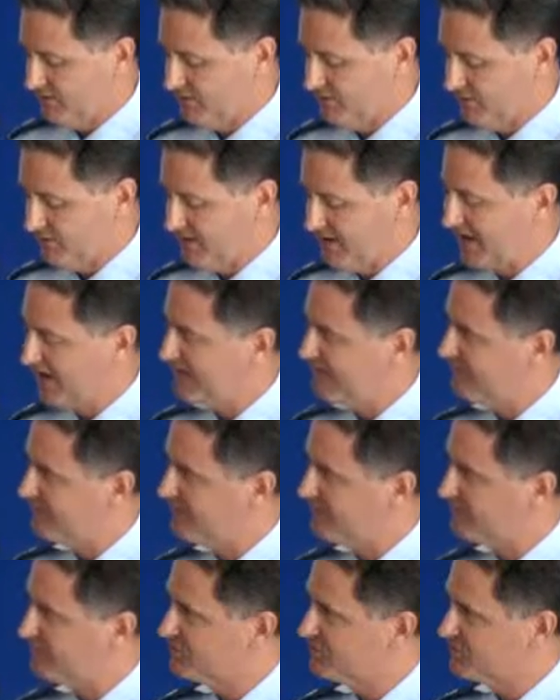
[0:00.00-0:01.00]
They're
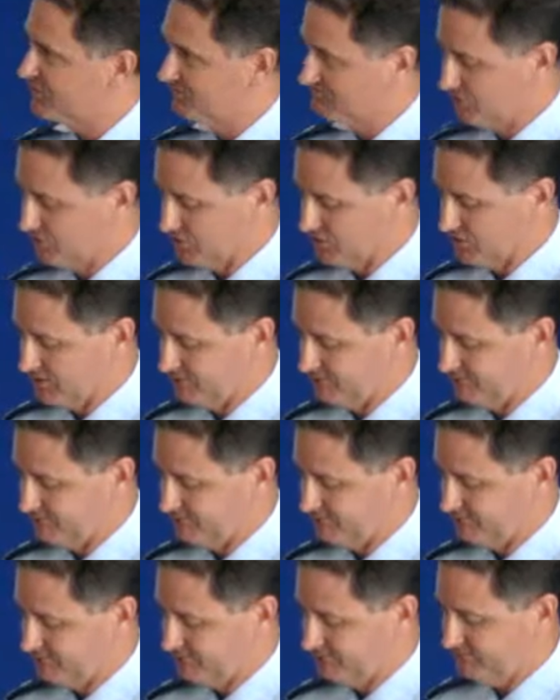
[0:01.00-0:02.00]
99% Muslim,
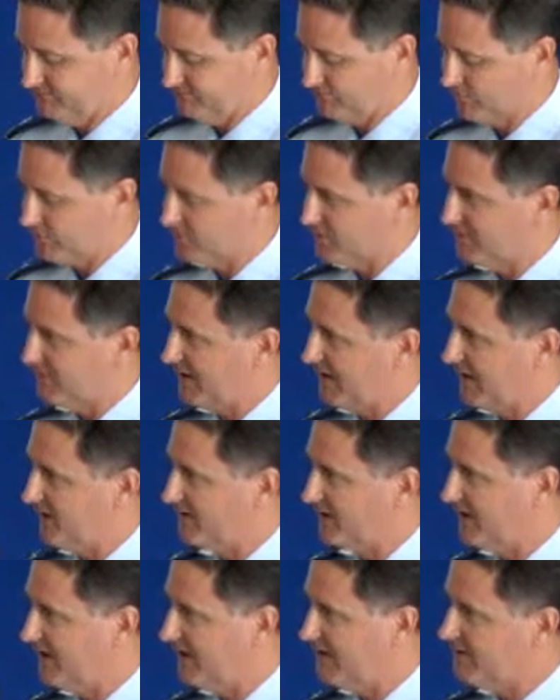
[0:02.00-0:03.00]
with
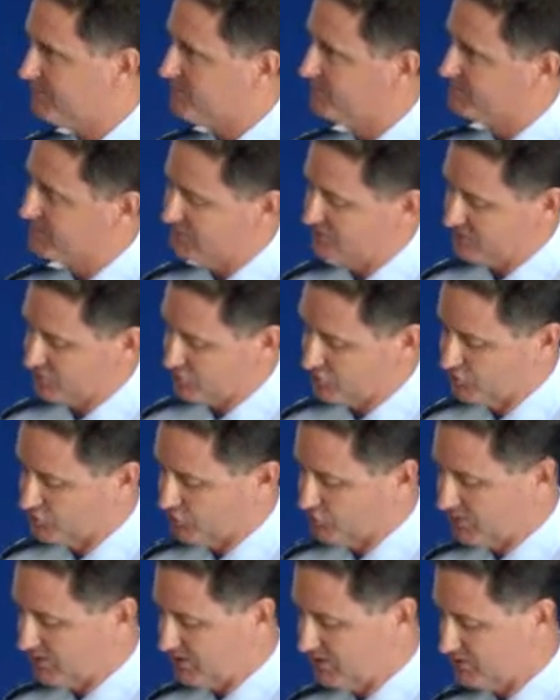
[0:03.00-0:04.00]
about 80%
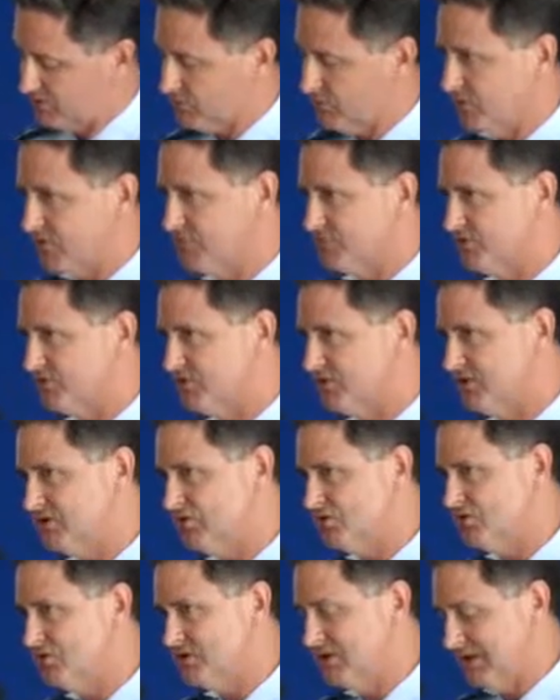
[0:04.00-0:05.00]
Sunni,
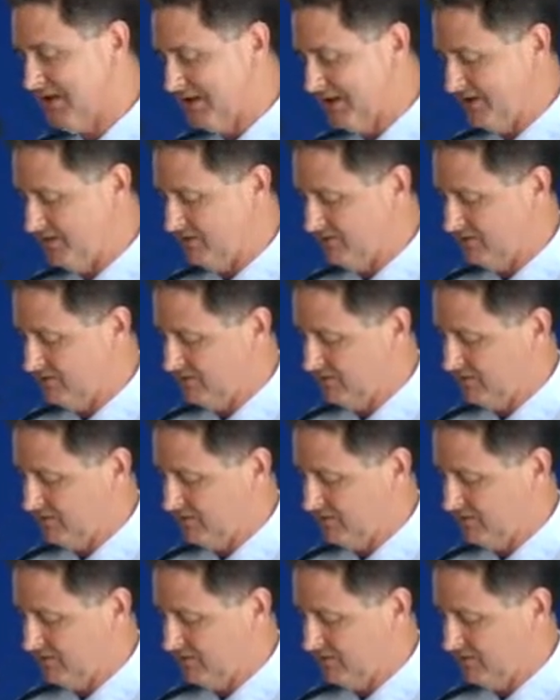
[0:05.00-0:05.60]
20% Shiite,